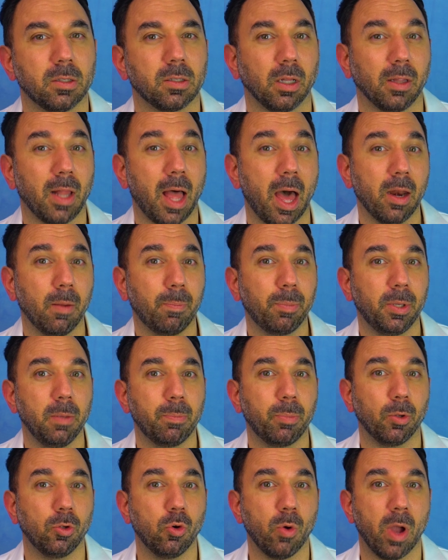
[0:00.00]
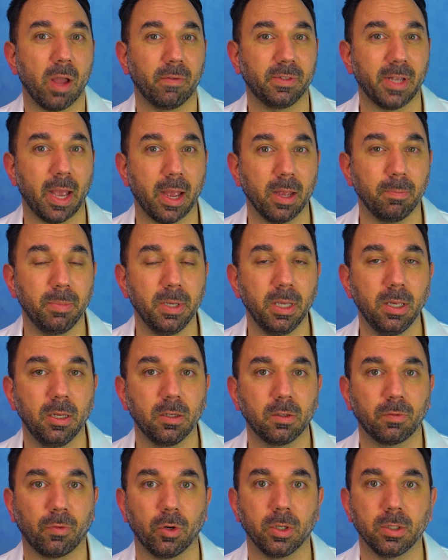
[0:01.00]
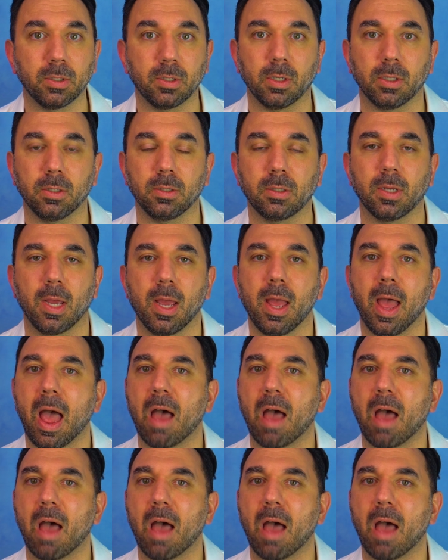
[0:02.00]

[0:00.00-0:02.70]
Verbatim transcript: a lot of people who have diabetes, for instance,